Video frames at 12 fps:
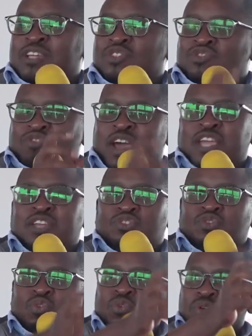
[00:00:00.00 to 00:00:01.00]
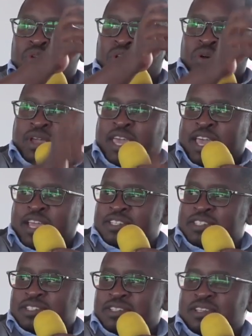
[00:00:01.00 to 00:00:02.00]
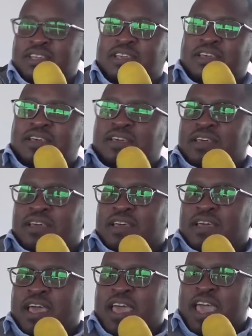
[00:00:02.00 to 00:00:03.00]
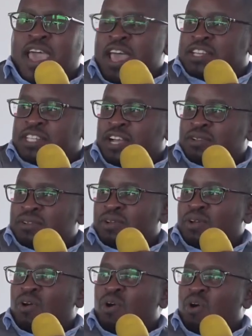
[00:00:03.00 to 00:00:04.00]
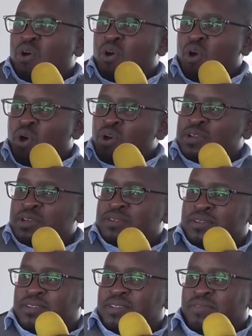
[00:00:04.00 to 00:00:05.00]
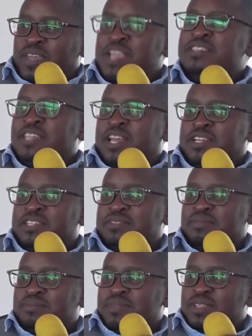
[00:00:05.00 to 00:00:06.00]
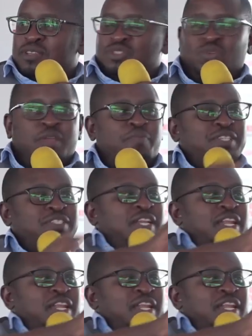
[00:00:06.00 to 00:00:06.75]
trying to locate Airtel on the internet. So it basically